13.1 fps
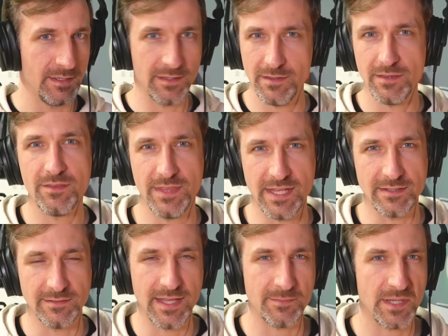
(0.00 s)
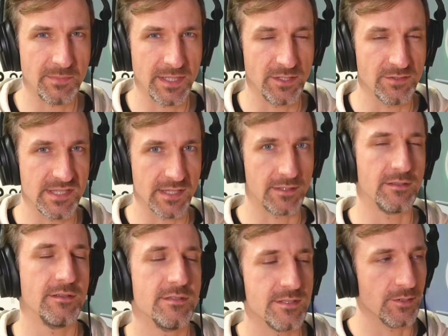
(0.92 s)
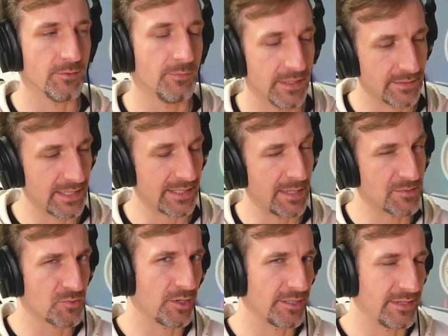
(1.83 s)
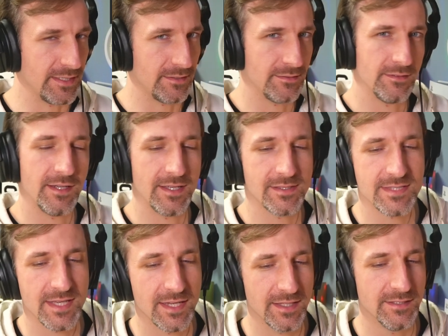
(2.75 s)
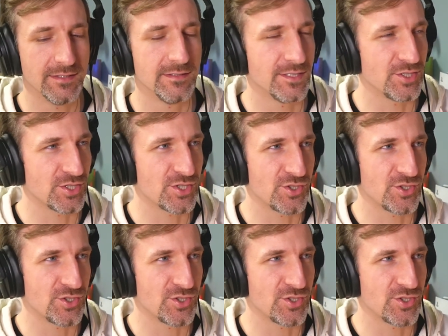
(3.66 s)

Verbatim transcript: then that might make you sick. So, but that game's worth it, I'd say, to just